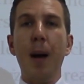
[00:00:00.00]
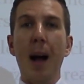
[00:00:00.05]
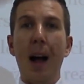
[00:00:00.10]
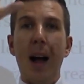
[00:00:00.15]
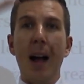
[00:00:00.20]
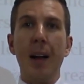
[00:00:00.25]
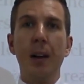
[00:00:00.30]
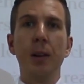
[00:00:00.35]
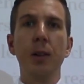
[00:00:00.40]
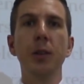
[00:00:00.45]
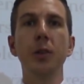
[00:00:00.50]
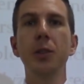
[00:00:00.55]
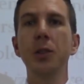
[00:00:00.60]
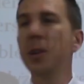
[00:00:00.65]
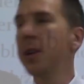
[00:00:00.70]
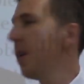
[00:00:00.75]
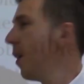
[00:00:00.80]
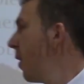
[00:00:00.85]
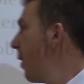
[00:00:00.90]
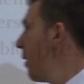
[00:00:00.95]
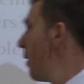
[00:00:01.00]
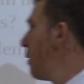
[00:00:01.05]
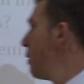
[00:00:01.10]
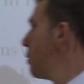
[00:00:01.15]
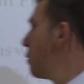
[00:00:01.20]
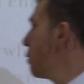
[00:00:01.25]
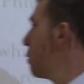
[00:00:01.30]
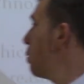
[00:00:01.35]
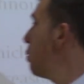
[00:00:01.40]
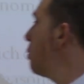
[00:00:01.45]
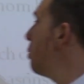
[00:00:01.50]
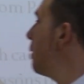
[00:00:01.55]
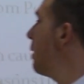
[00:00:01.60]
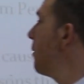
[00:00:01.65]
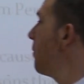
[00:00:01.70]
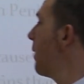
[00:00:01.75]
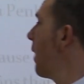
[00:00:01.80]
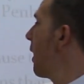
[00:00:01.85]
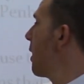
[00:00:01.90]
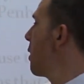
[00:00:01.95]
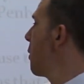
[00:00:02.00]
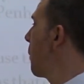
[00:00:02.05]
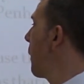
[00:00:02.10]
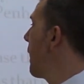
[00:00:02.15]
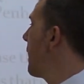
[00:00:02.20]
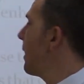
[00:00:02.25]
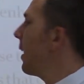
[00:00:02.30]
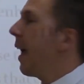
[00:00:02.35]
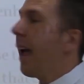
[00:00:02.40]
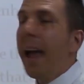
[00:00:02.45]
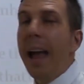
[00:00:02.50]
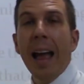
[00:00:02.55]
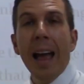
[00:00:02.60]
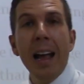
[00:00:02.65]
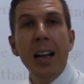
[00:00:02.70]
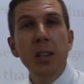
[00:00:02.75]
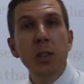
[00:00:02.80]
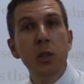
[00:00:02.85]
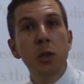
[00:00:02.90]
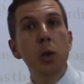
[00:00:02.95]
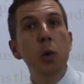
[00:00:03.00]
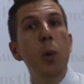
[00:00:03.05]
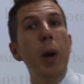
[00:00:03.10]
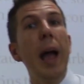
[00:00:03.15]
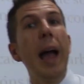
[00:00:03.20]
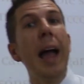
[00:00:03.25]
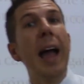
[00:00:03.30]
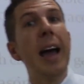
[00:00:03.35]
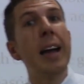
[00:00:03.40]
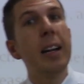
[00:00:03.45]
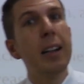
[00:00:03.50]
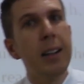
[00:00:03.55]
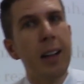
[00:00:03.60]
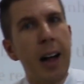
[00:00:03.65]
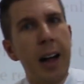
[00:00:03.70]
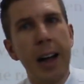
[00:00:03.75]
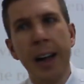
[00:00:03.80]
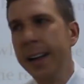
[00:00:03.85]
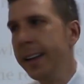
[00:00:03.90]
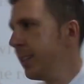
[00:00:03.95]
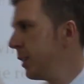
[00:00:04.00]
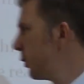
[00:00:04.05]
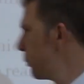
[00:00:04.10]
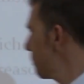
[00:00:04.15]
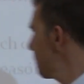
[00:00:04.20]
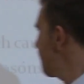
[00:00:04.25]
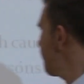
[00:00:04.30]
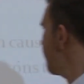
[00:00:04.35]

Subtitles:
piles, to evaluate and to analyze